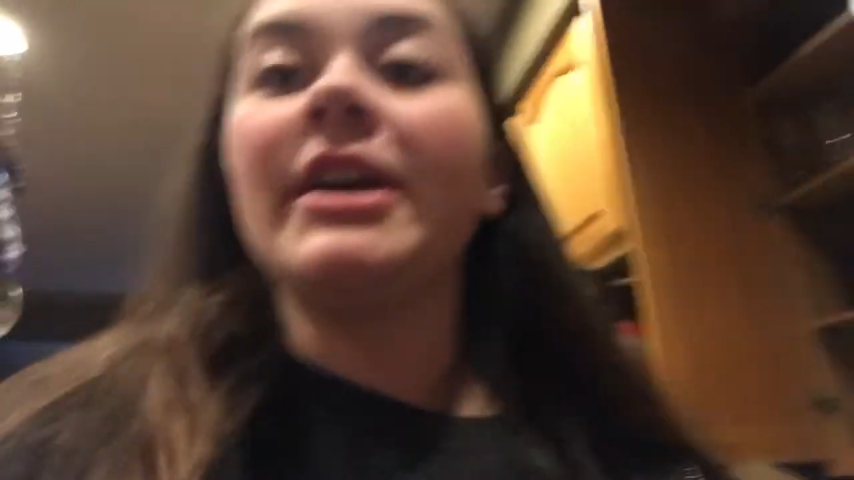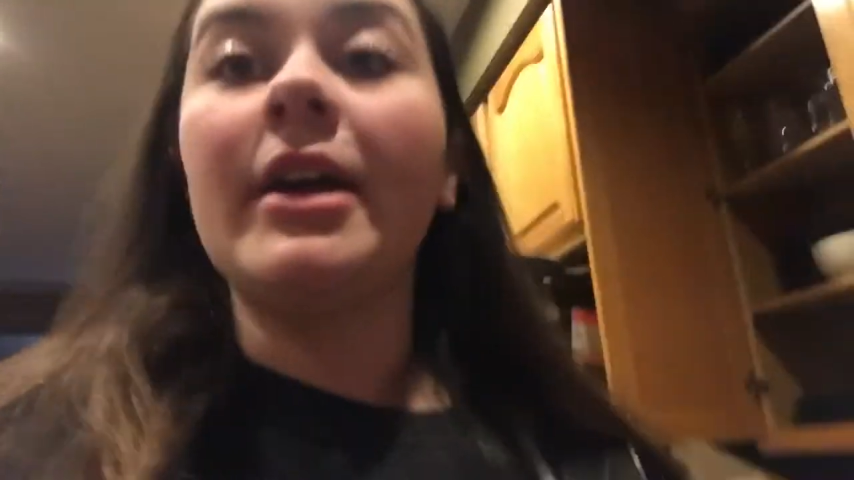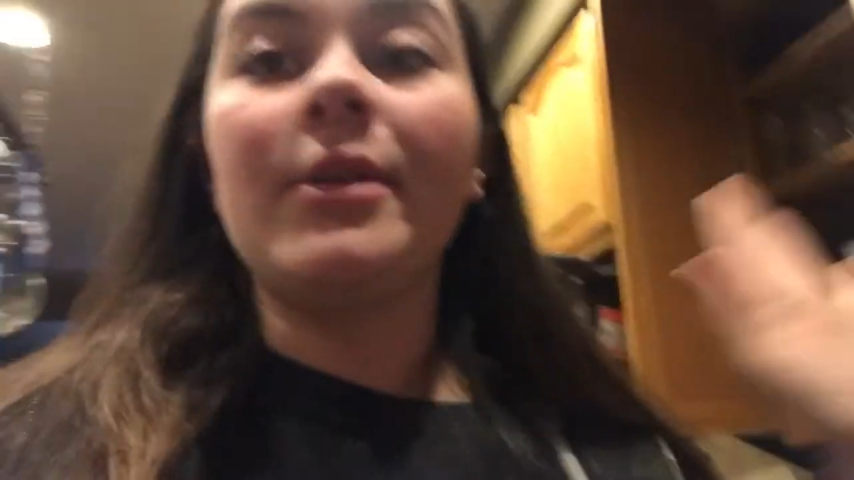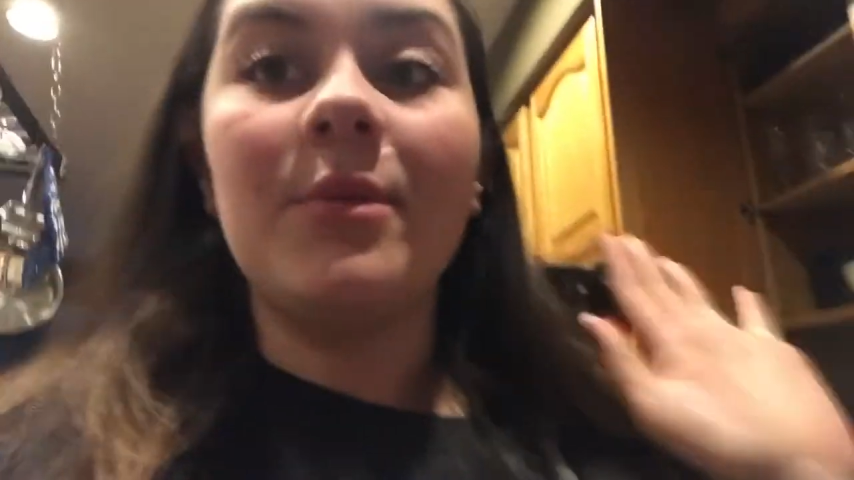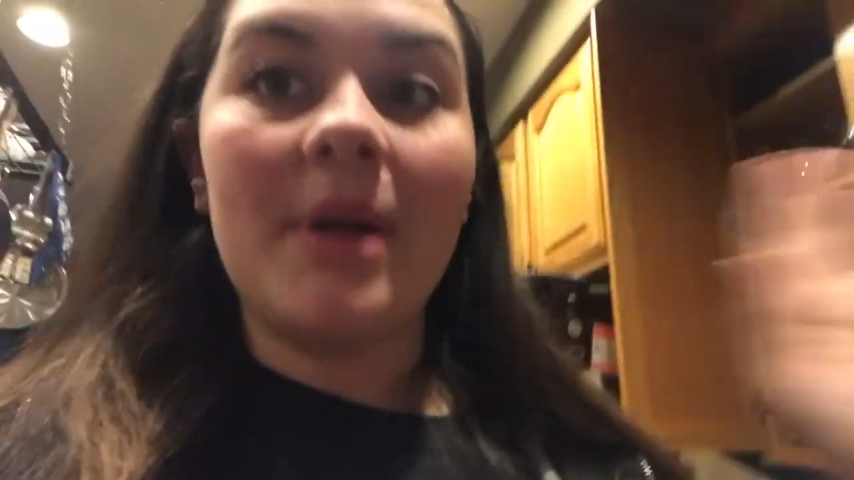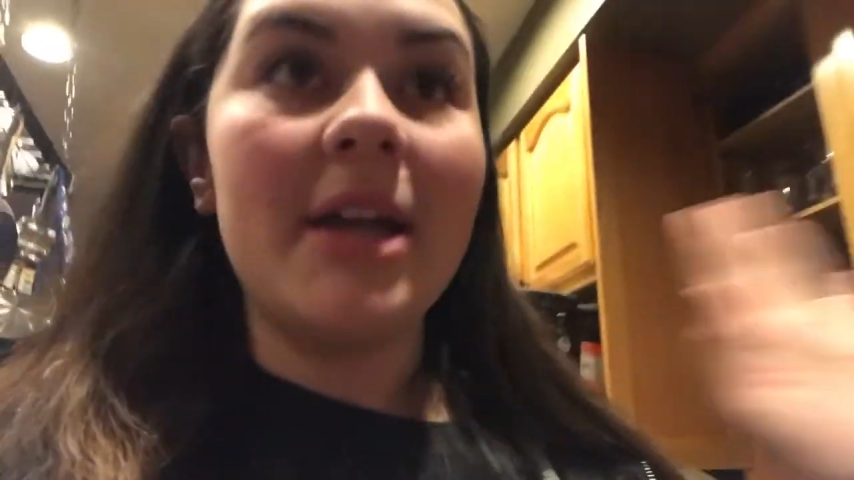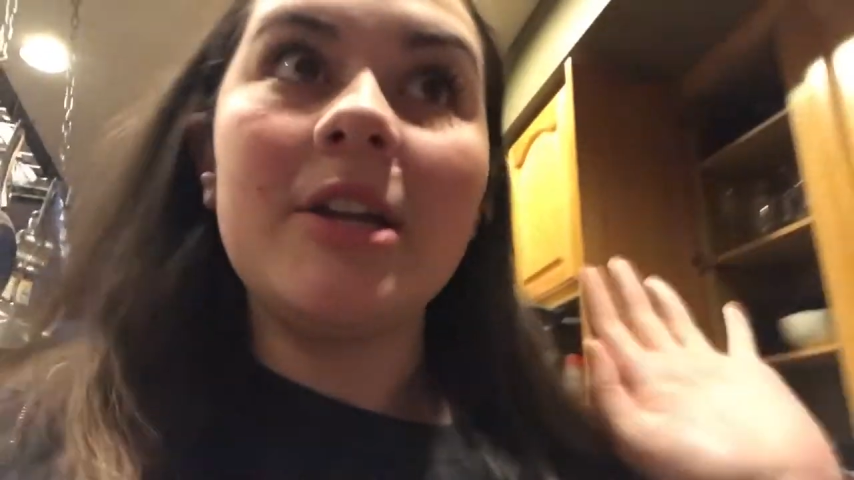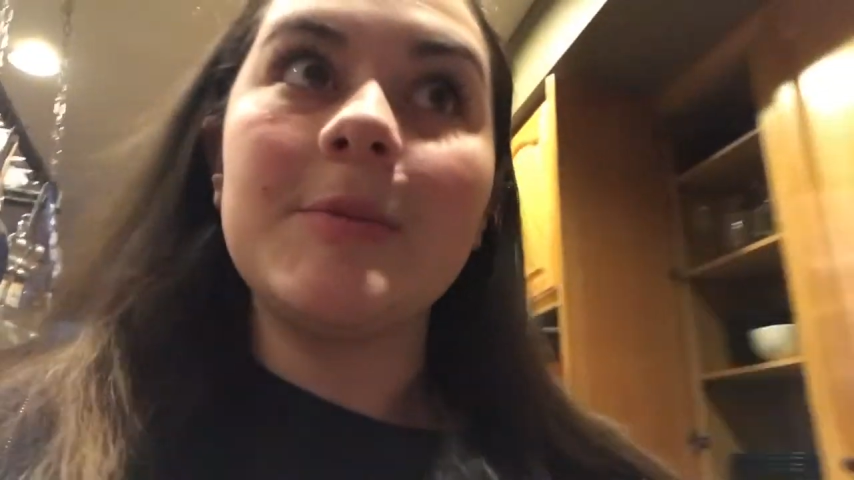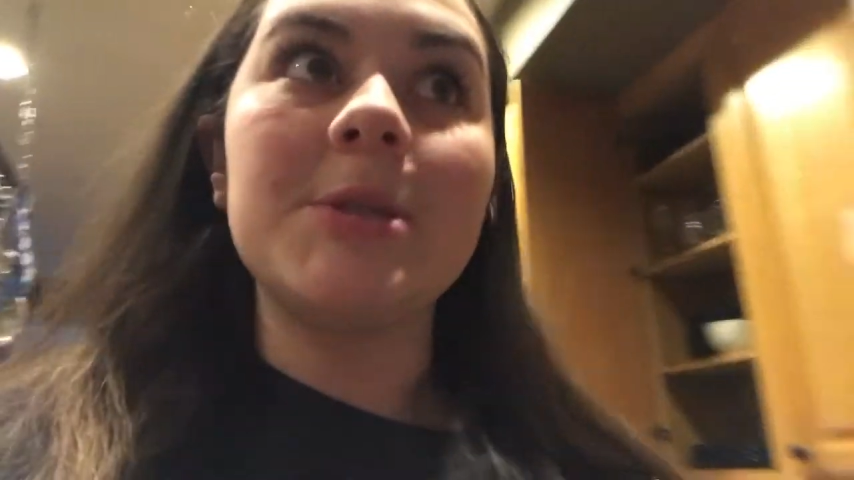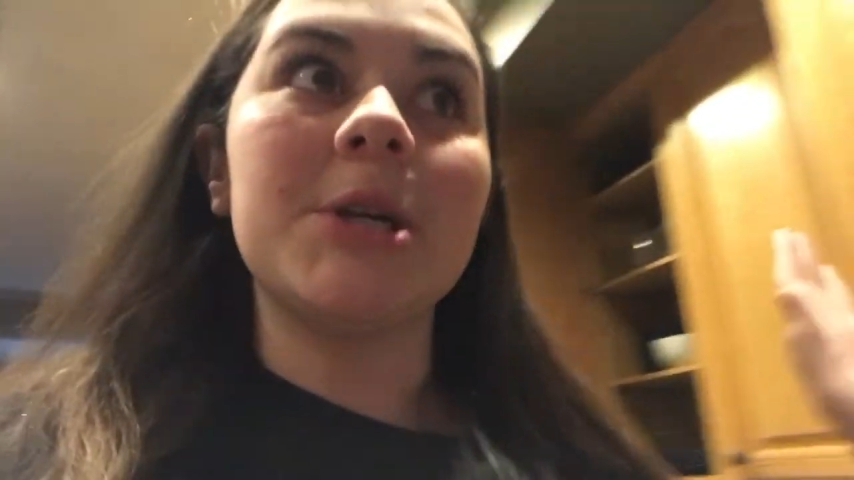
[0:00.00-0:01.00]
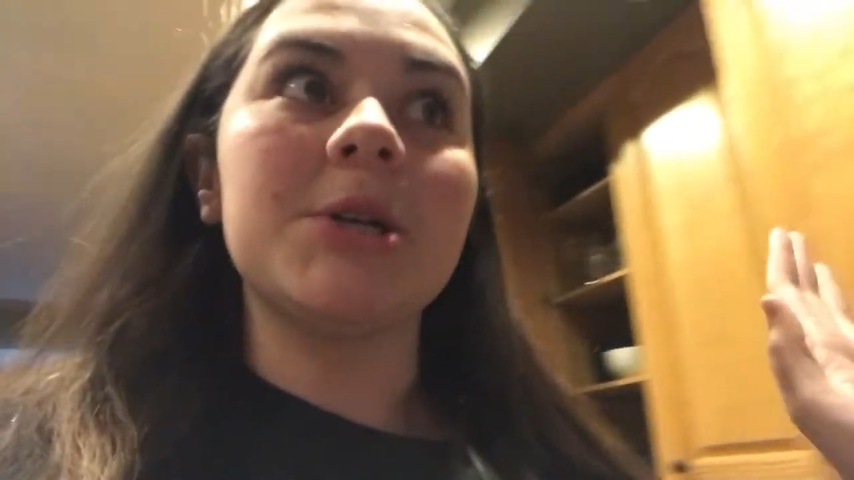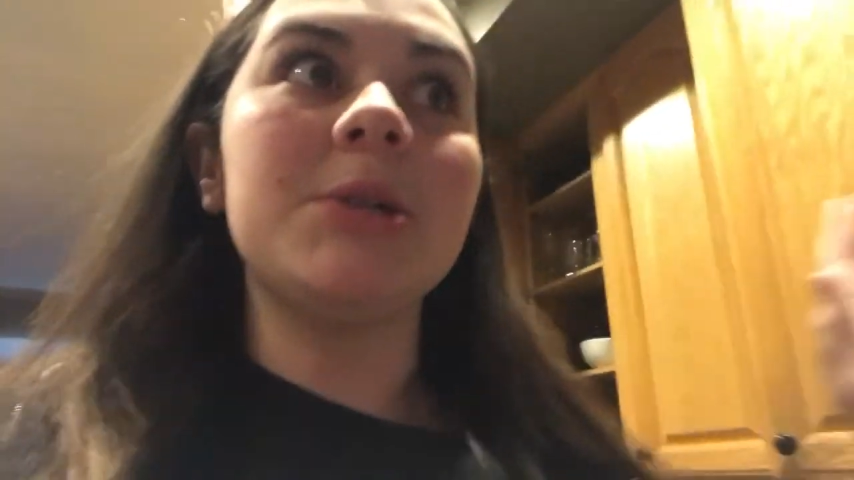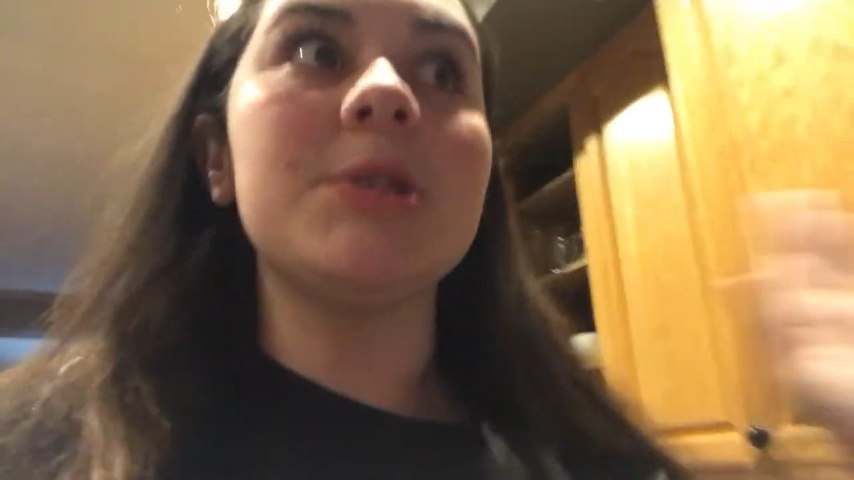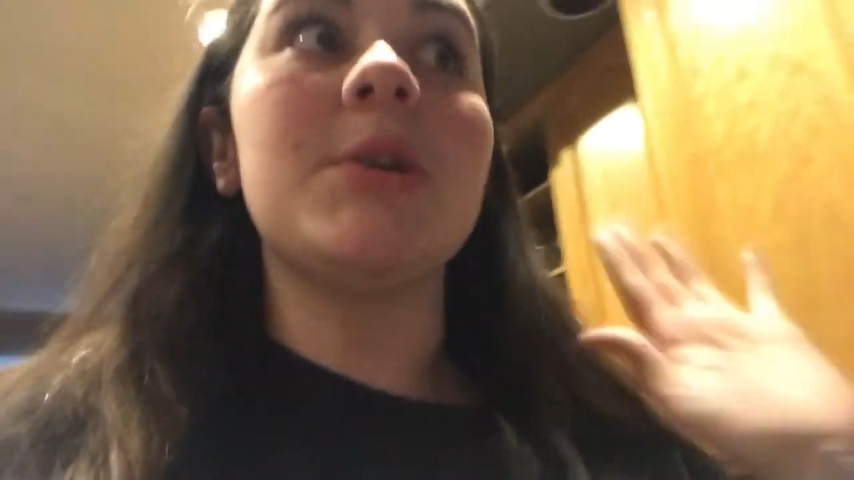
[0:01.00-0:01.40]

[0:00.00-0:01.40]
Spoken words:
in random circles,